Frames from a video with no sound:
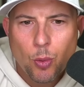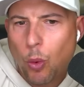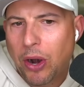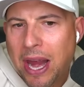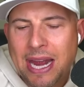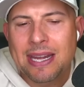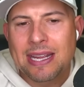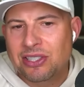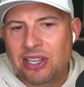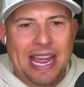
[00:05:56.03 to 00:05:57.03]
Where
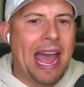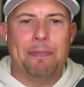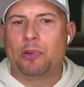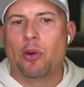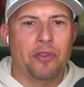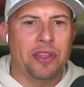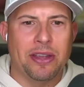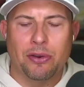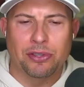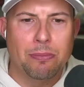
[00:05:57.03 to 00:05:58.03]
Andy has adapted over the
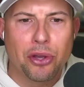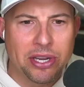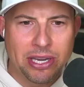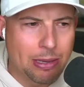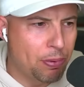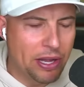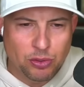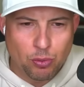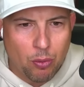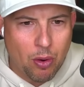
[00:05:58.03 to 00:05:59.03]
years a million. Yeah, he yeah. plays
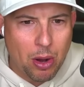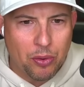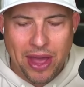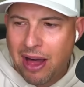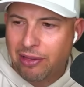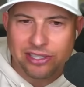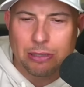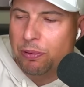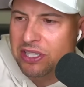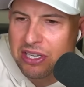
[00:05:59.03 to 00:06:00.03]
one way with Alex. He
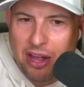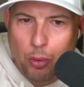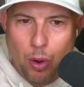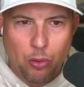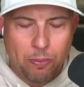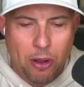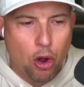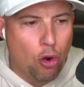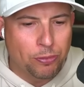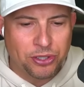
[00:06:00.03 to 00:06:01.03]
plays another way with
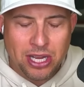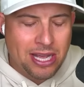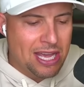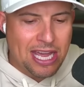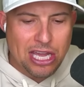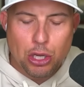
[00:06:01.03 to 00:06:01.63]
Mahomes. Yes, yes.